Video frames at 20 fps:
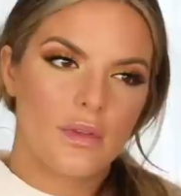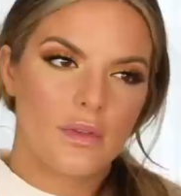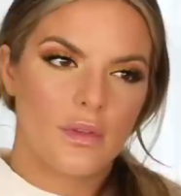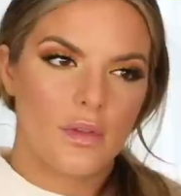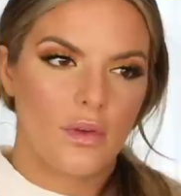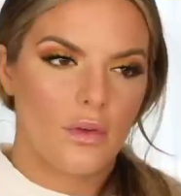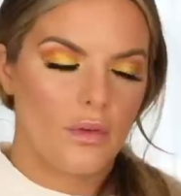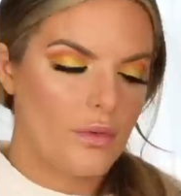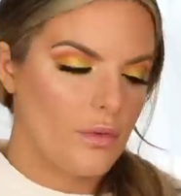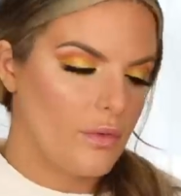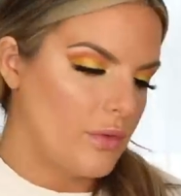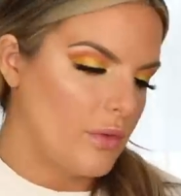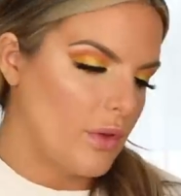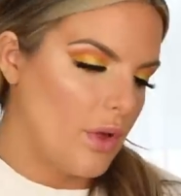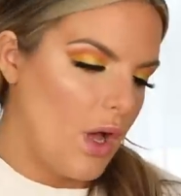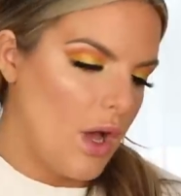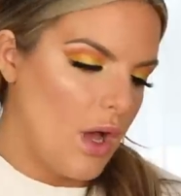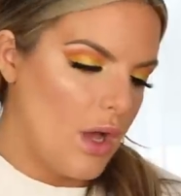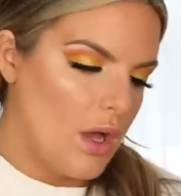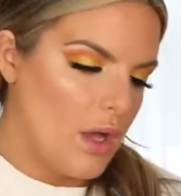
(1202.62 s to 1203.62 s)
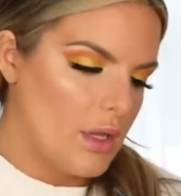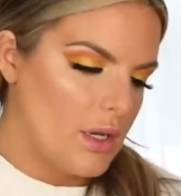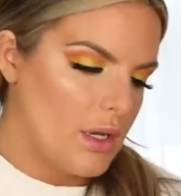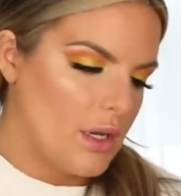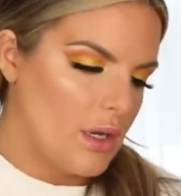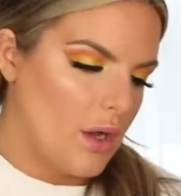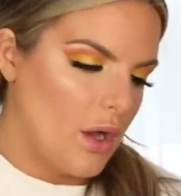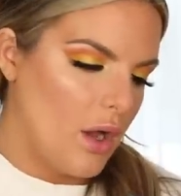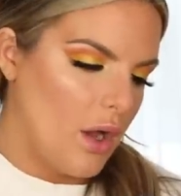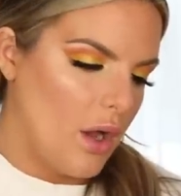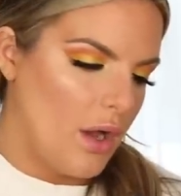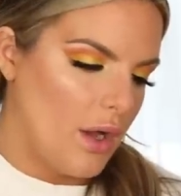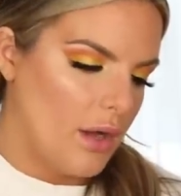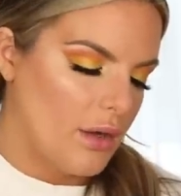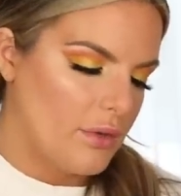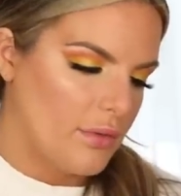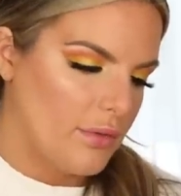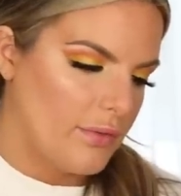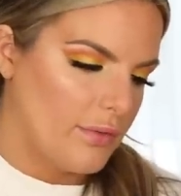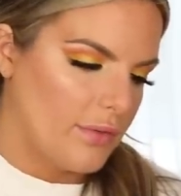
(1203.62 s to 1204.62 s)
So Flawed and
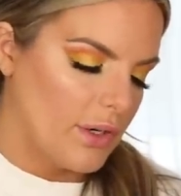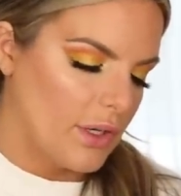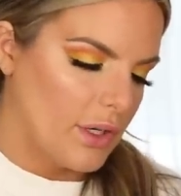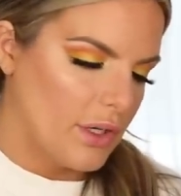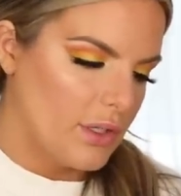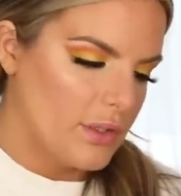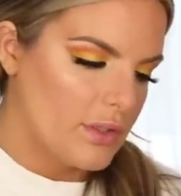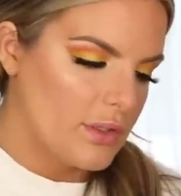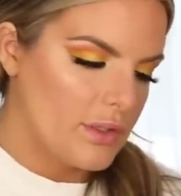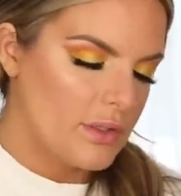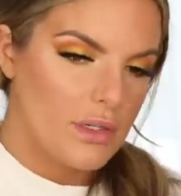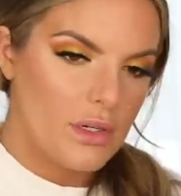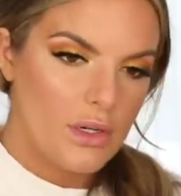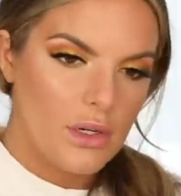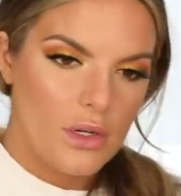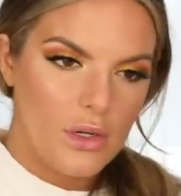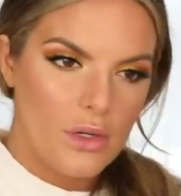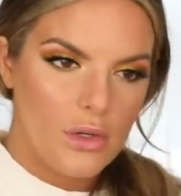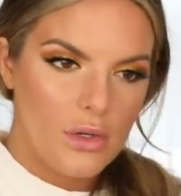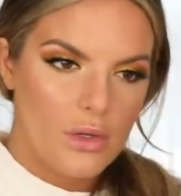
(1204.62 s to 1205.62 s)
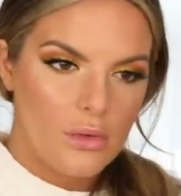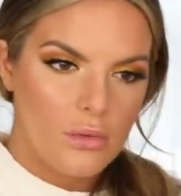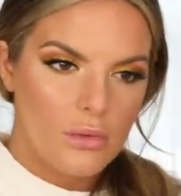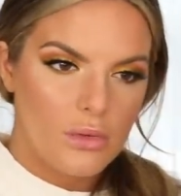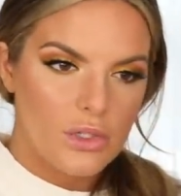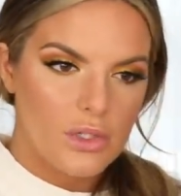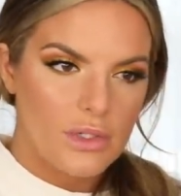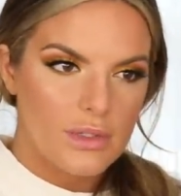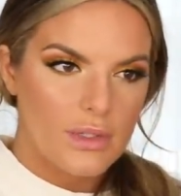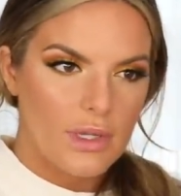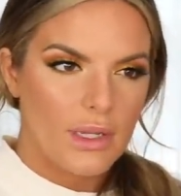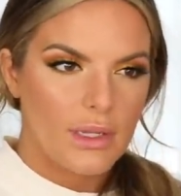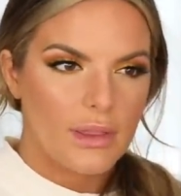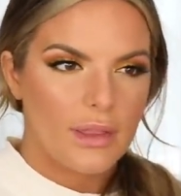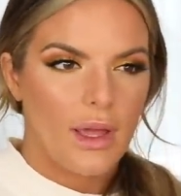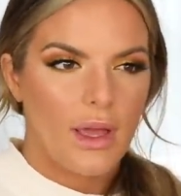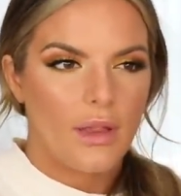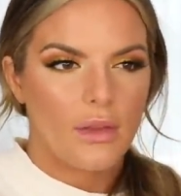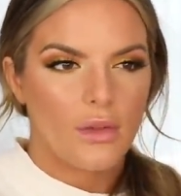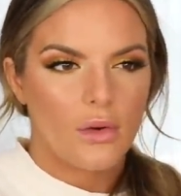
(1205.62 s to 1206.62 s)
Odd first which is like
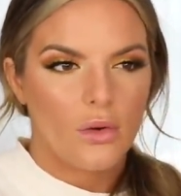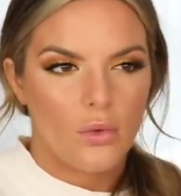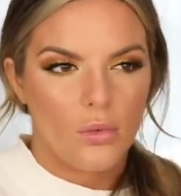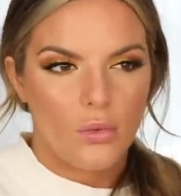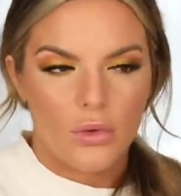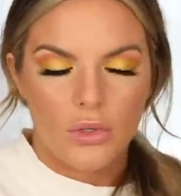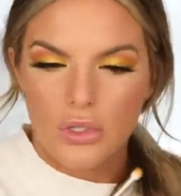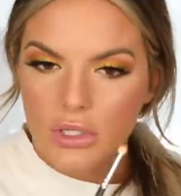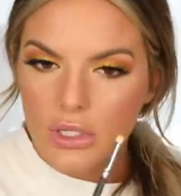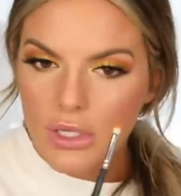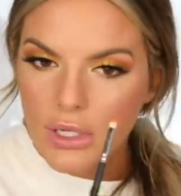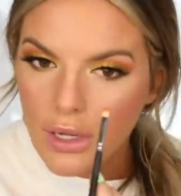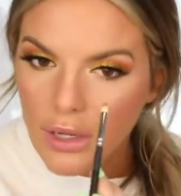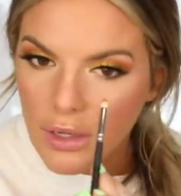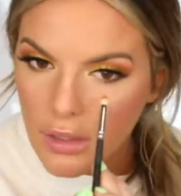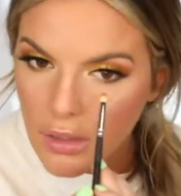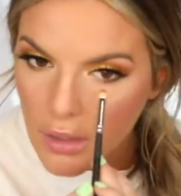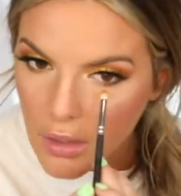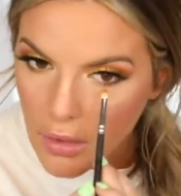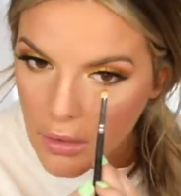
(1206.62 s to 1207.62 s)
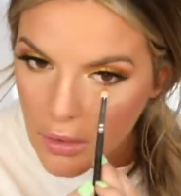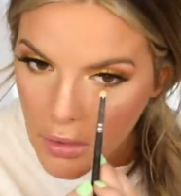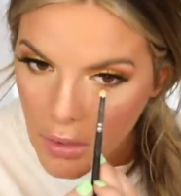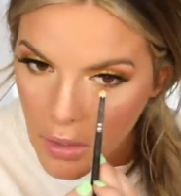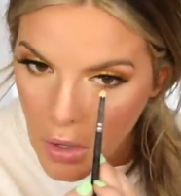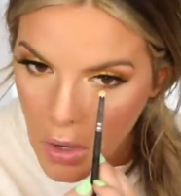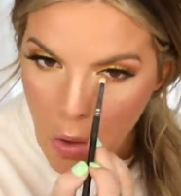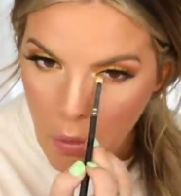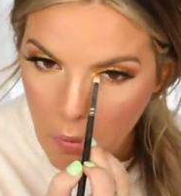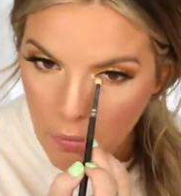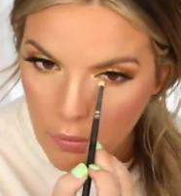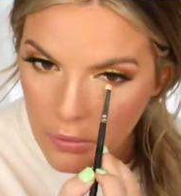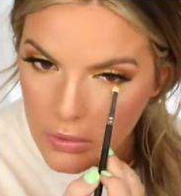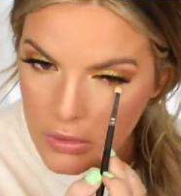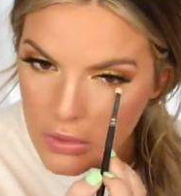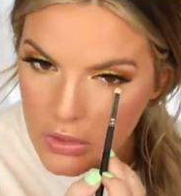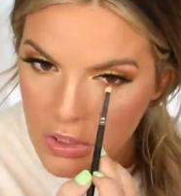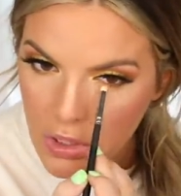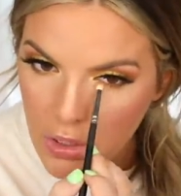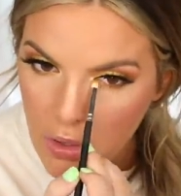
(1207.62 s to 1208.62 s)
that little orangey kind of color,
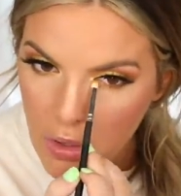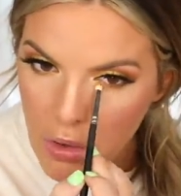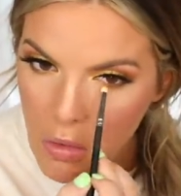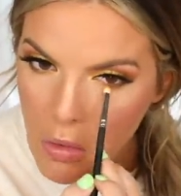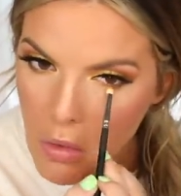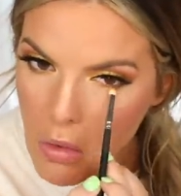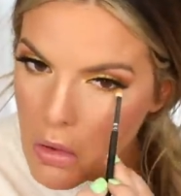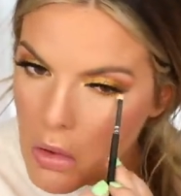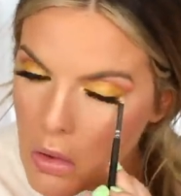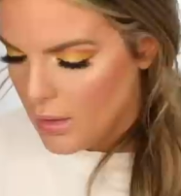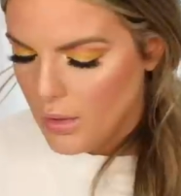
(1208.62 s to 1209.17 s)
orange yellow.